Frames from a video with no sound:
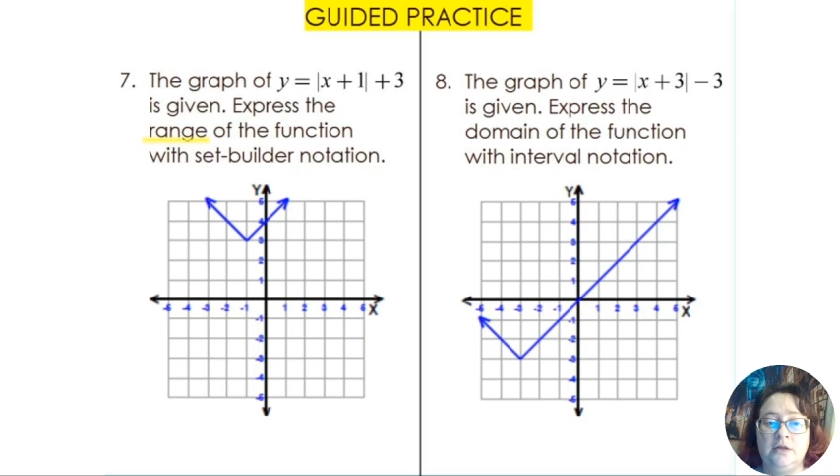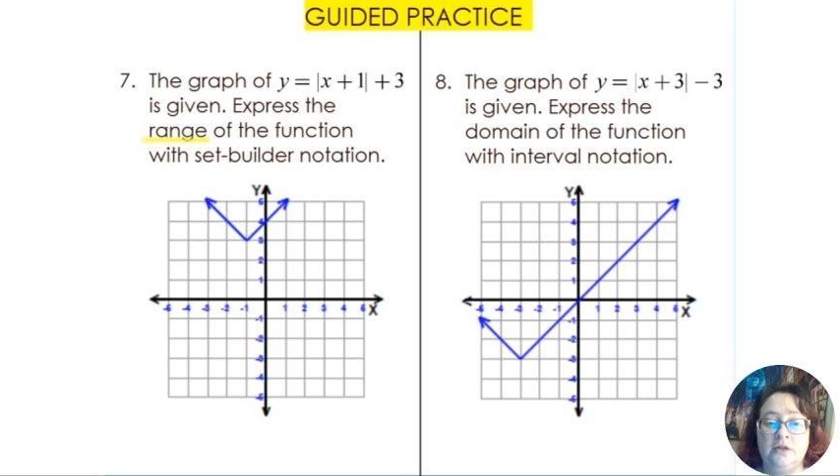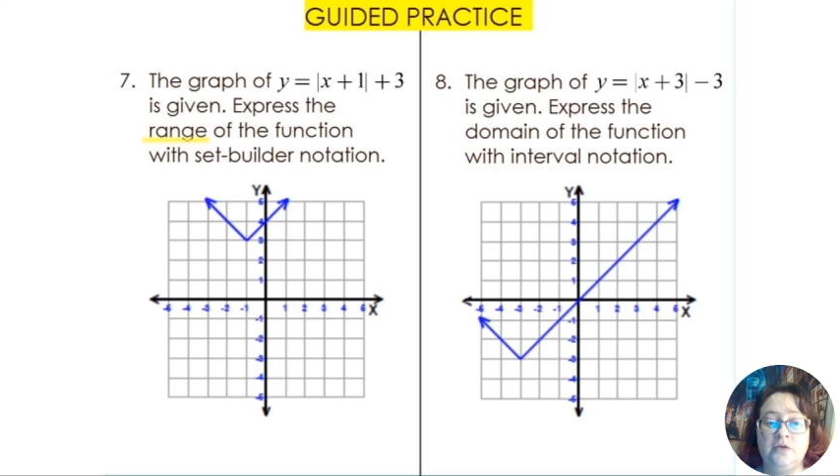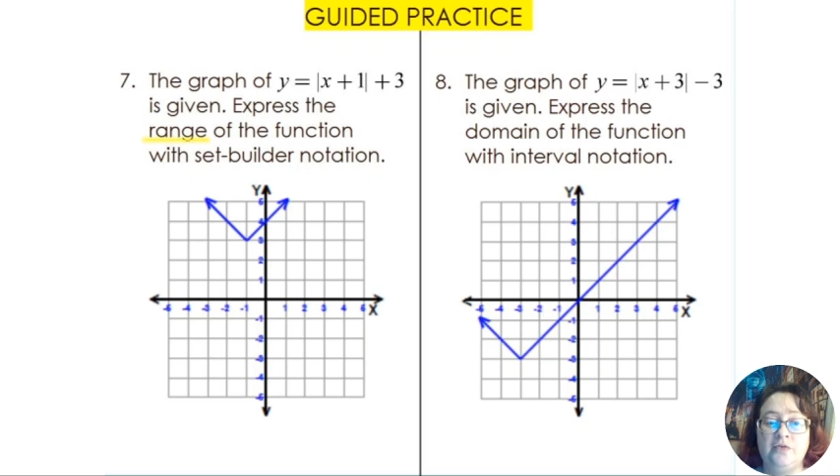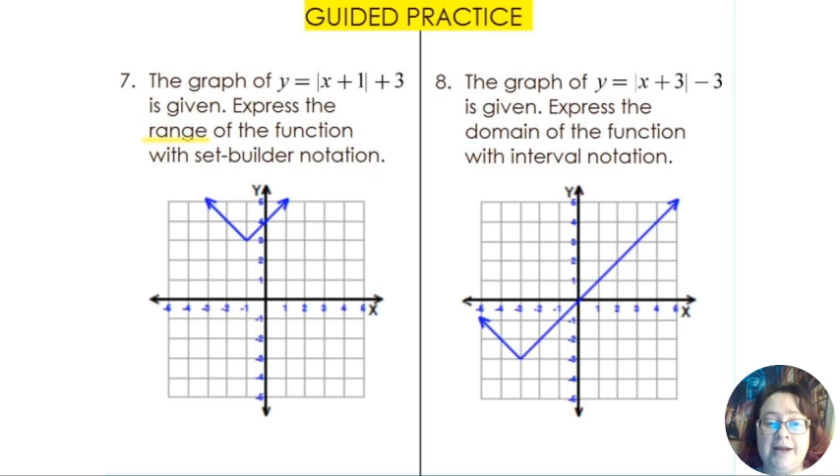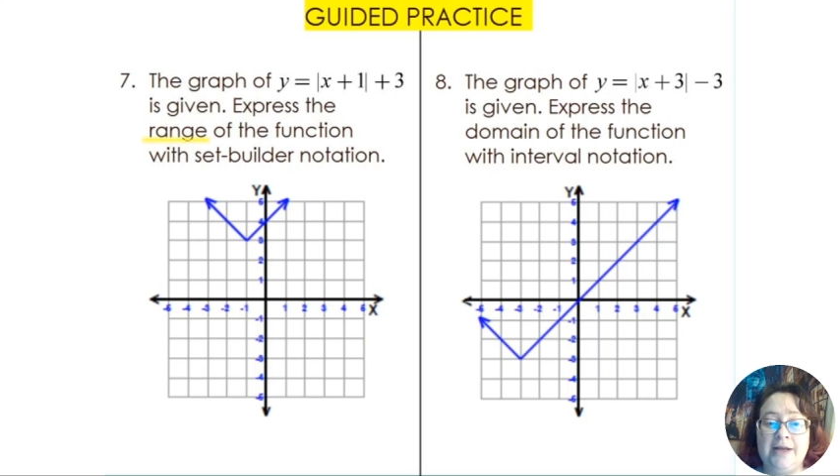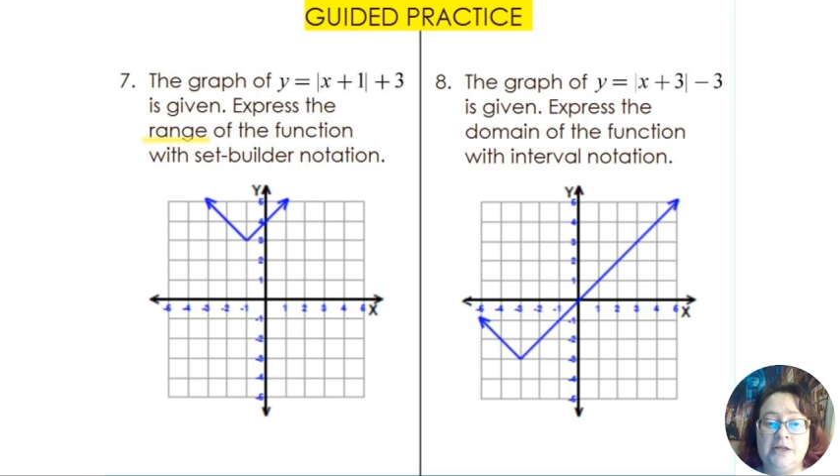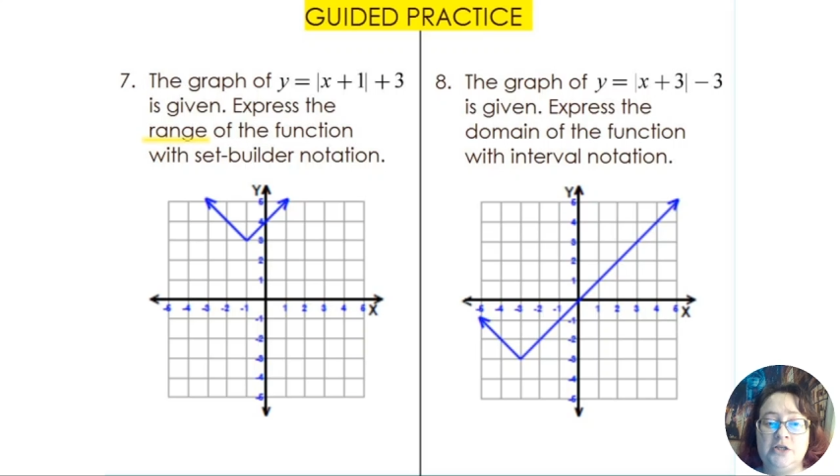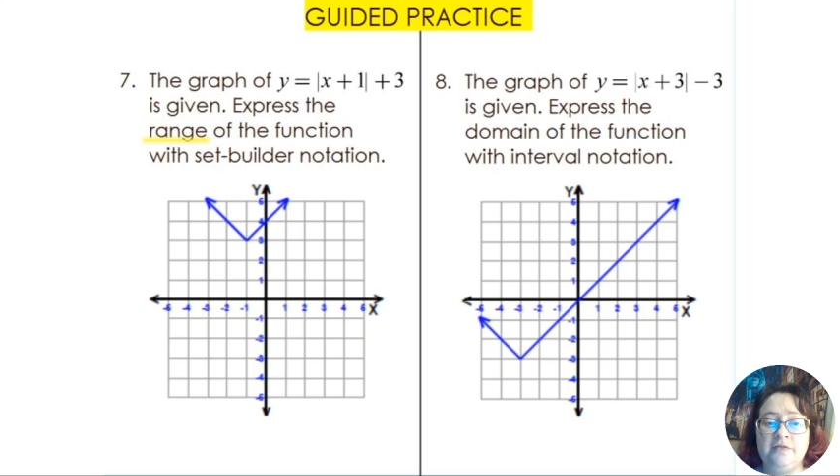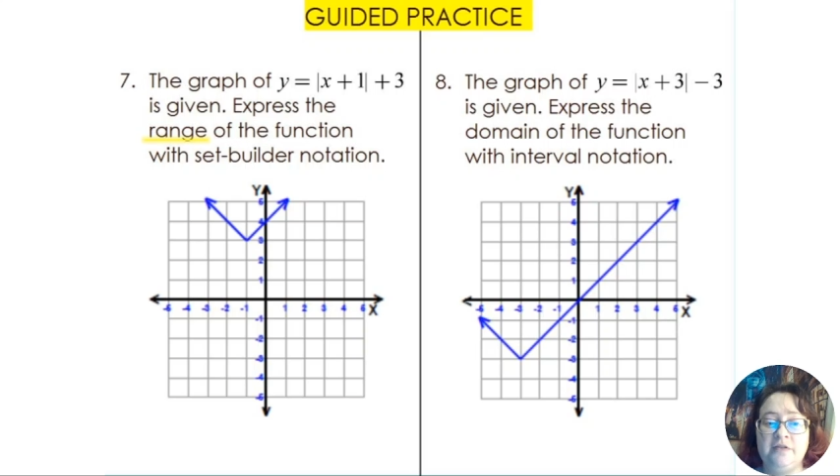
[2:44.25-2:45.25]
the
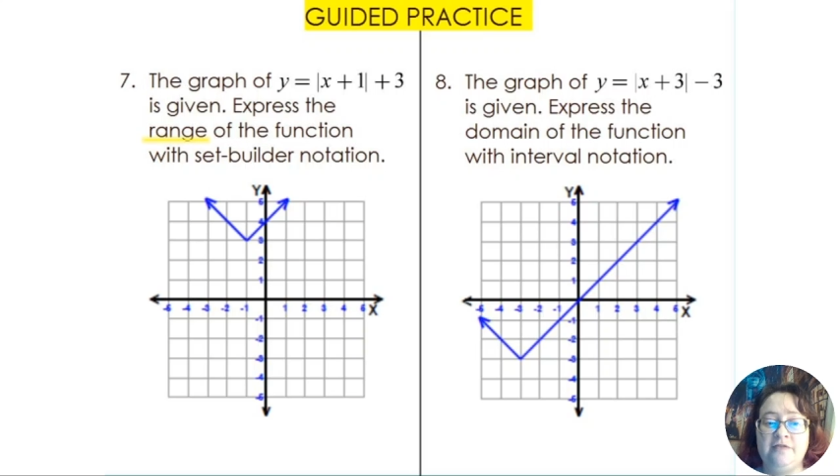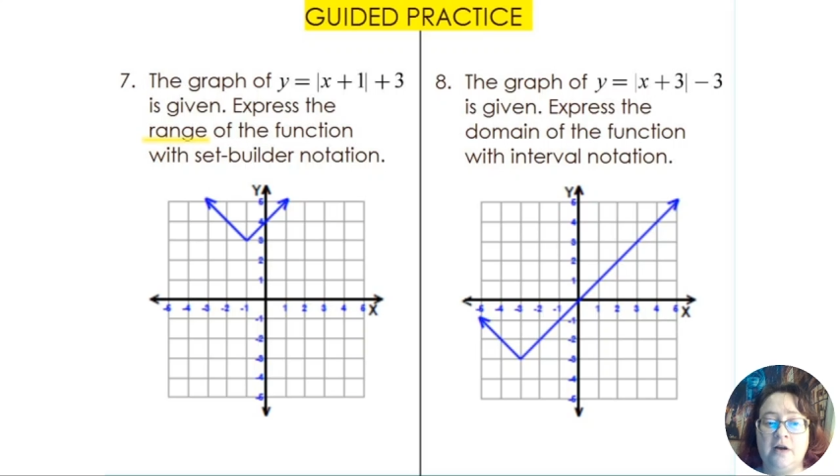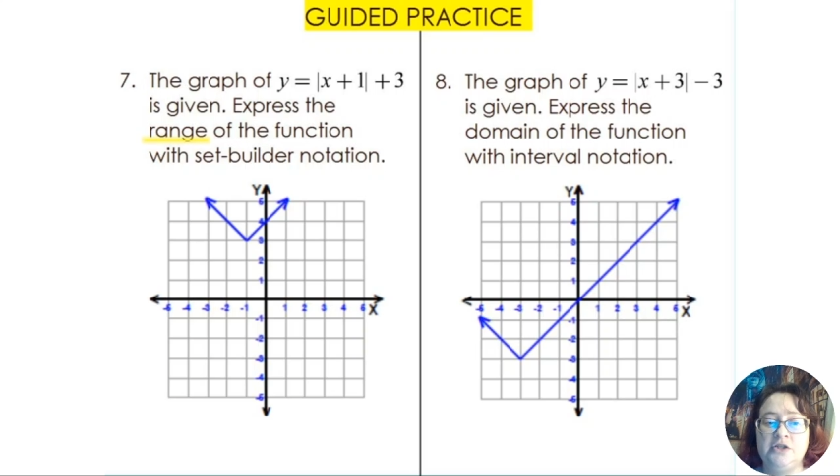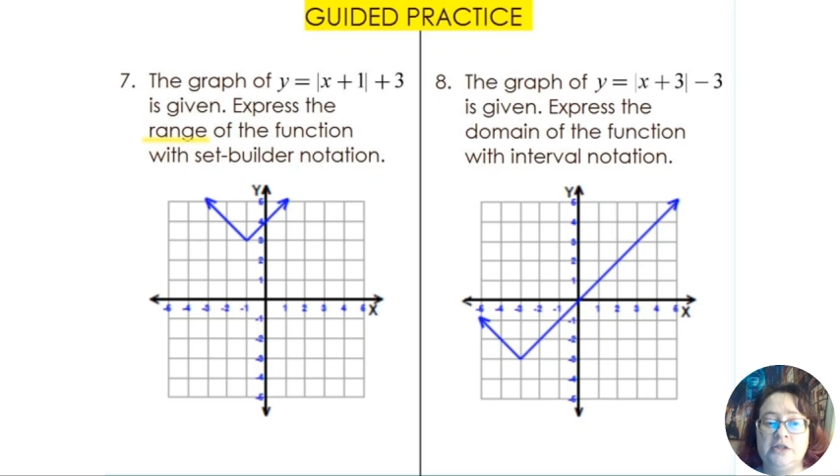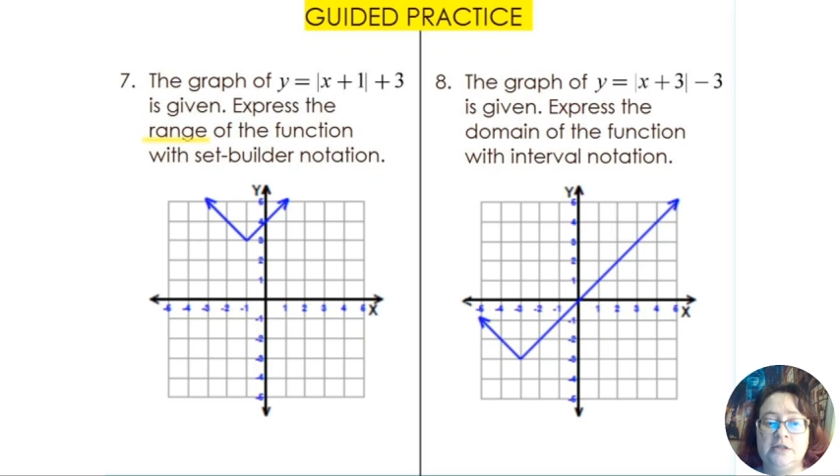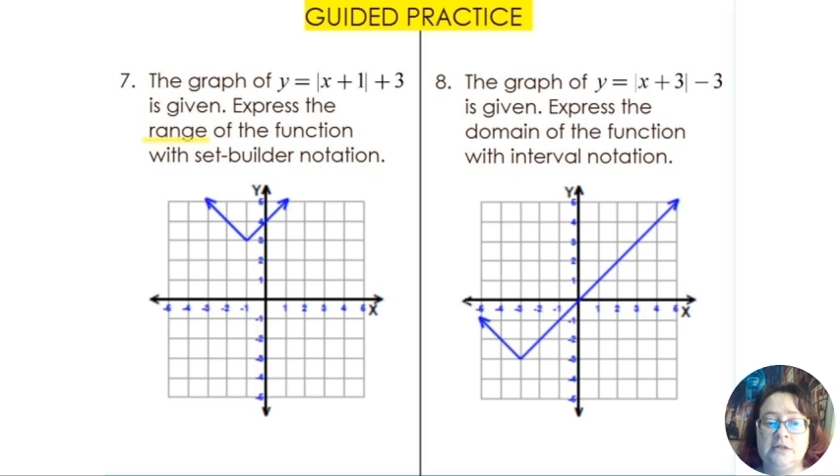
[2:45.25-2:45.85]
range of the function,